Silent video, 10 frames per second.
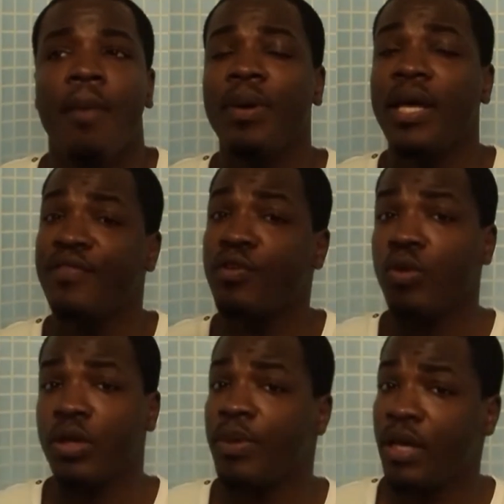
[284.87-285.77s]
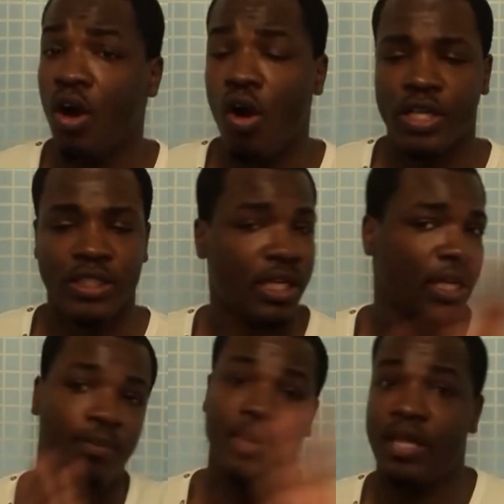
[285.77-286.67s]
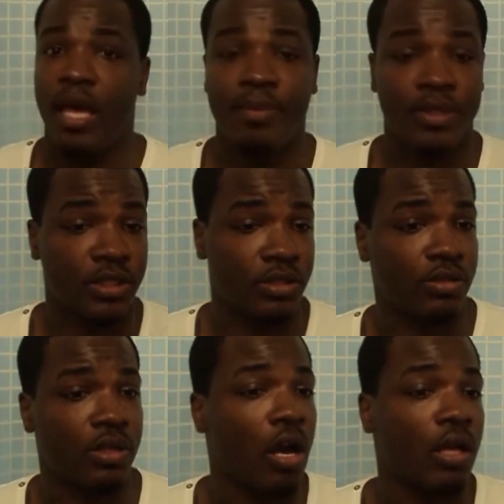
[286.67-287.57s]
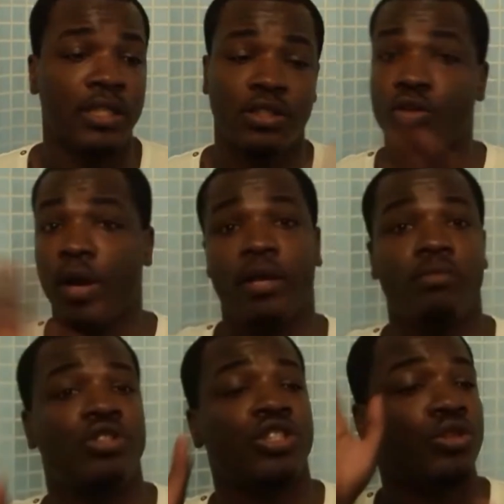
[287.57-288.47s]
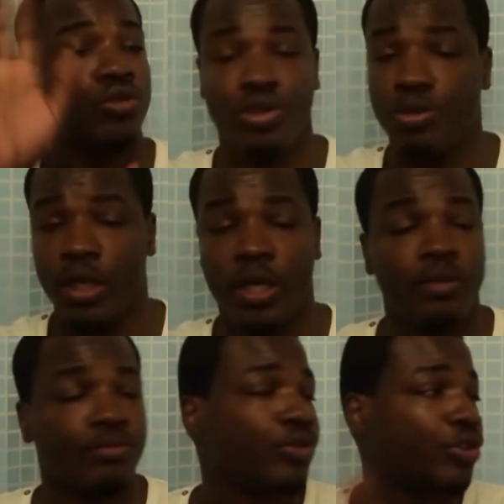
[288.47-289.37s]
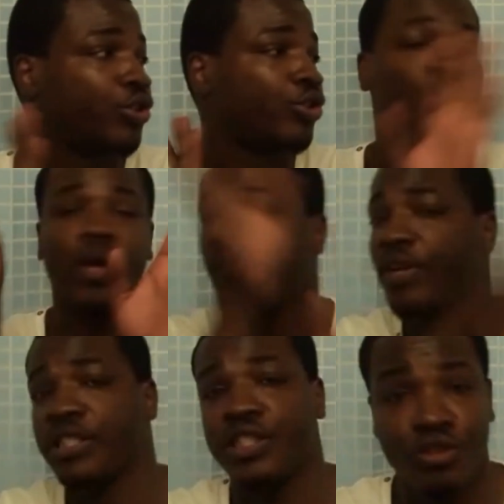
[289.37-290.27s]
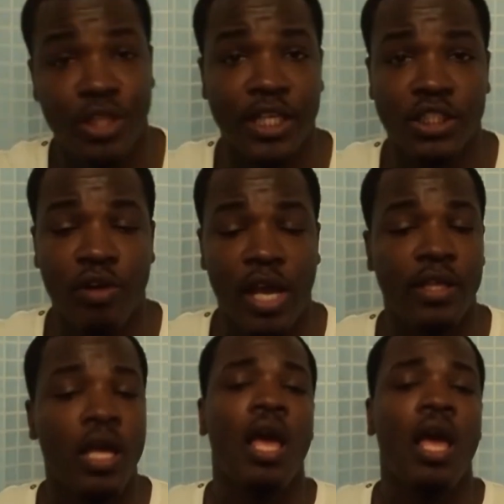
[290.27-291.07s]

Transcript: But if you want to be an artist, then honey, be that, because that's great. Just do you, honey. Do whatever it is that you think is great.